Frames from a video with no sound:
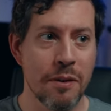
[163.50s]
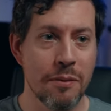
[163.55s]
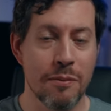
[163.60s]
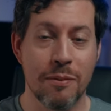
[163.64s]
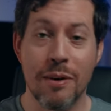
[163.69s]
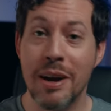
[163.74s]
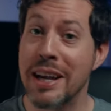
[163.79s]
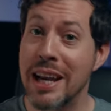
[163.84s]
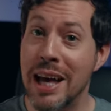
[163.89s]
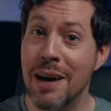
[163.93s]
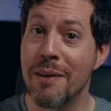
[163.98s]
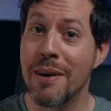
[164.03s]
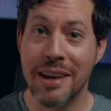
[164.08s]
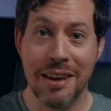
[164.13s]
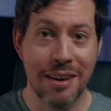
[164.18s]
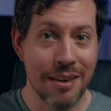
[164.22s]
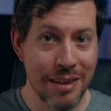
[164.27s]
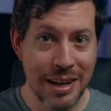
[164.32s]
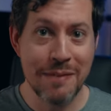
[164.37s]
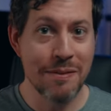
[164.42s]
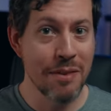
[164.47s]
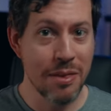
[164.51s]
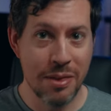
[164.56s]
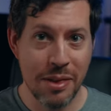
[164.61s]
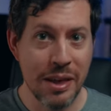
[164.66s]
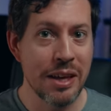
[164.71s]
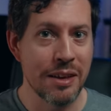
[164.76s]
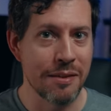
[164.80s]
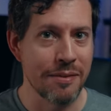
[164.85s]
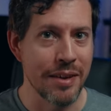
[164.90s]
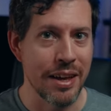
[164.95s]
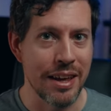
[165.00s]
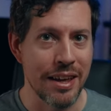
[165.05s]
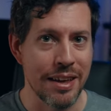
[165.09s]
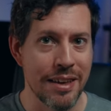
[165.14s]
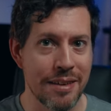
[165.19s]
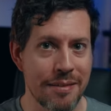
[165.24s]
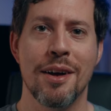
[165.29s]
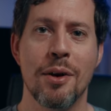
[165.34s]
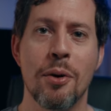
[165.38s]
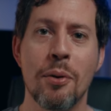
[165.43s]
right now I can't even think of any.
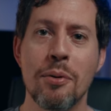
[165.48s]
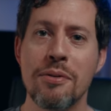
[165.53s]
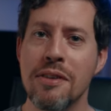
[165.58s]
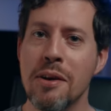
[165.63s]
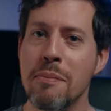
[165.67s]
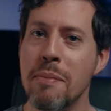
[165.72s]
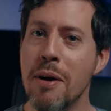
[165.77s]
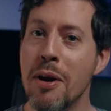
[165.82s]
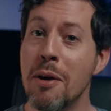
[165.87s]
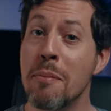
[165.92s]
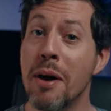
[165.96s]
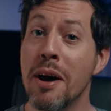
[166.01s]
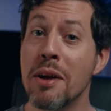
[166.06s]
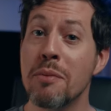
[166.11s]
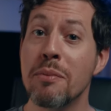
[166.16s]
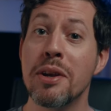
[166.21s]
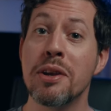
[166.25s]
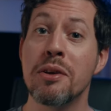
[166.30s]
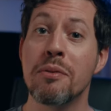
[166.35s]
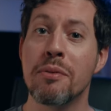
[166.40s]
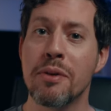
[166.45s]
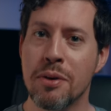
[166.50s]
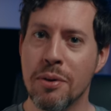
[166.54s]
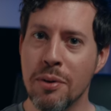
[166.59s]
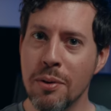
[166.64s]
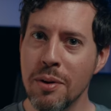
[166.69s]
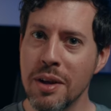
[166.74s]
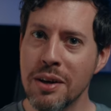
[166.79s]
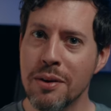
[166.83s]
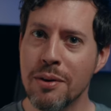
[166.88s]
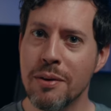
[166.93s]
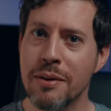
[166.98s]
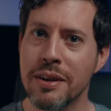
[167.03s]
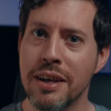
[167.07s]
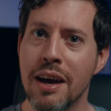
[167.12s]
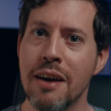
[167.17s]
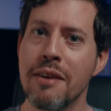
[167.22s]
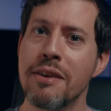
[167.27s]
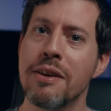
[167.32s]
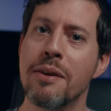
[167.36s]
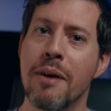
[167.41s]
Also bear in mind, when you're recording
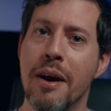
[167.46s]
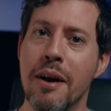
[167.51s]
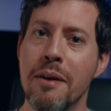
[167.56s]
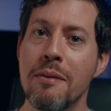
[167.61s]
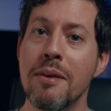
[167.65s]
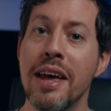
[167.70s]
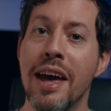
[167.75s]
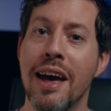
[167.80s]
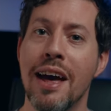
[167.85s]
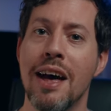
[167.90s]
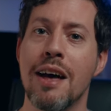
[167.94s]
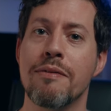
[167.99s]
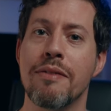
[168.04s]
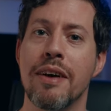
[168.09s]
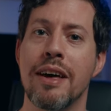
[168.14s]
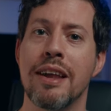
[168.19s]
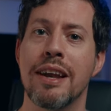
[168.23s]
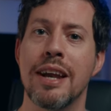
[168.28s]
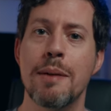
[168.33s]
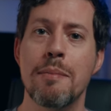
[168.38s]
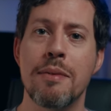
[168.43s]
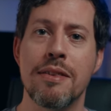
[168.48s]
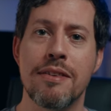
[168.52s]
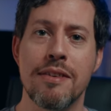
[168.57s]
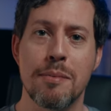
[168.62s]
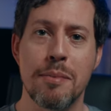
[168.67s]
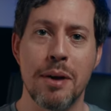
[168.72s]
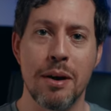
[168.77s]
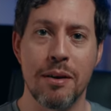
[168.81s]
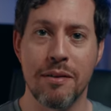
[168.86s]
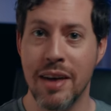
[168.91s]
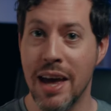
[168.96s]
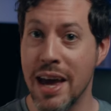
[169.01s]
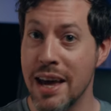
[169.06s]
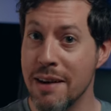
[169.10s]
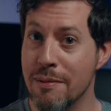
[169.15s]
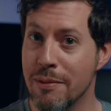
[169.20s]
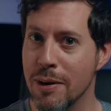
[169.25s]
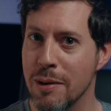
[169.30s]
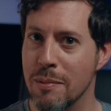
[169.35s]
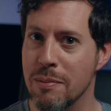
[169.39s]
audio you only have a limited amount of
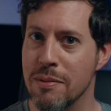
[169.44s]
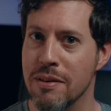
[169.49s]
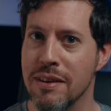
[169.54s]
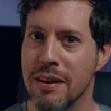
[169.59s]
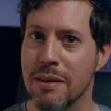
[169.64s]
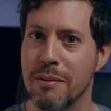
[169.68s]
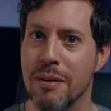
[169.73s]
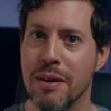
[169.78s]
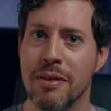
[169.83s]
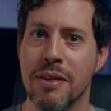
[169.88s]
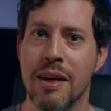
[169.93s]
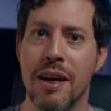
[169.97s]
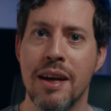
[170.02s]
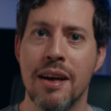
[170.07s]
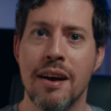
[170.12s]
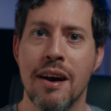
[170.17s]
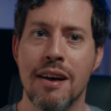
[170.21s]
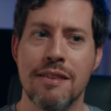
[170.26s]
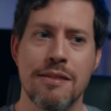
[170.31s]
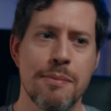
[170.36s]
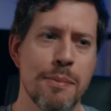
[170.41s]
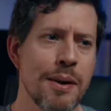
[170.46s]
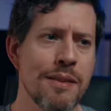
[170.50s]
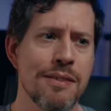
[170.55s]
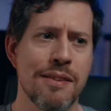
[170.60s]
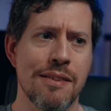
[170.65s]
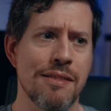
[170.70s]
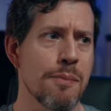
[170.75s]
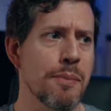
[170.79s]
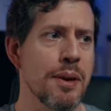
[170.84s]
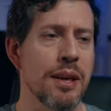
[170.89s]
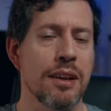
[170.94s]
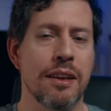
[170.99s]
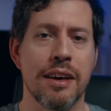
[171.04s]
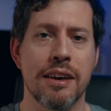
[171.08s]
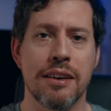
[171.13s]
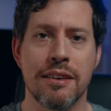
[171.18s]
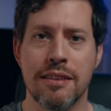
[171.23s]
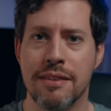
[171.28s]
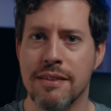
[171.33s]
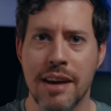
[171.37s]
headroom to deal with. I suppose it's a bit
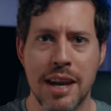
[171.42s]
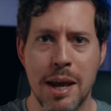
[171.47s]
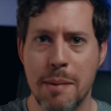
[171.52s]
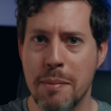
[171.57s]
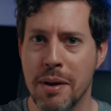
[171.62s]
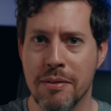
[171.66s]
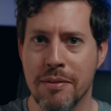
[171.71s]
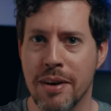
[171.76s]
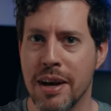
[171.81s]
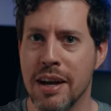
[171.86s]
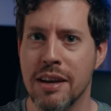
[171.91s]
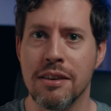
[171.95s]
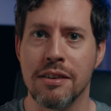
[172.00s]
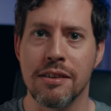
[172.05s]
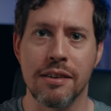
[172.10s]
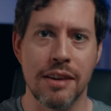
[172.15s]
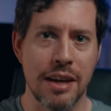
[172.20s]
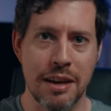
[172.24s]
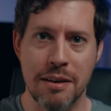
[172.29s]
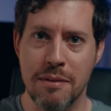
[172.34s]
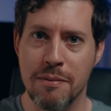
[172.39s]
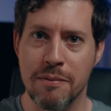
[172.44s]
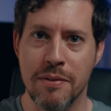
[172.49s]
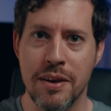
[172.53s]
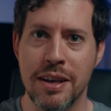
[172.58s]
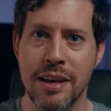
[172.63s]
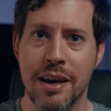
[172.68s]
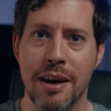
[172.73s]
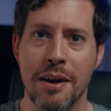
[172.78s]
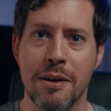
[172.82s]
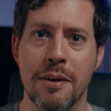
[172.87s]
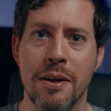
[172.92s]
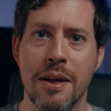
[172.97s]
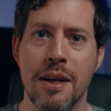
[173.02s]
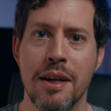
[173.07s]
like dynamic range in video,